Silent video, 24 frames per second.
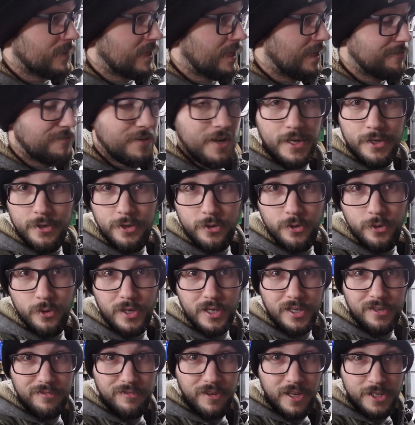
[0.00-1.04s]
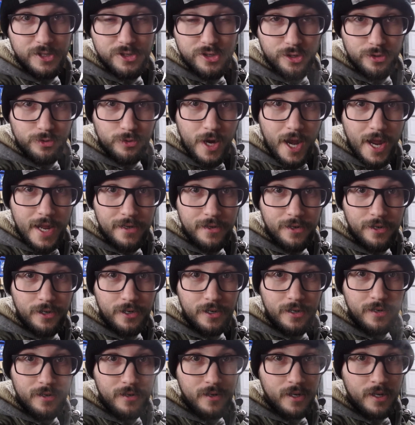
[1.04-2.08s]
If I do an adventure
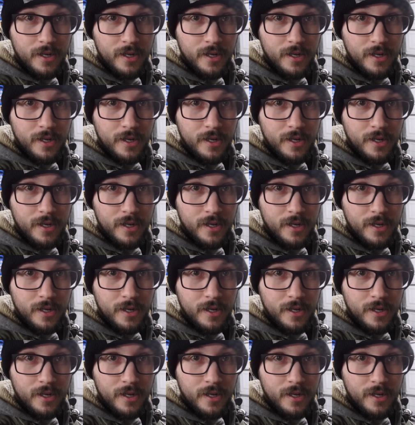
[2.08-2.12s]
rider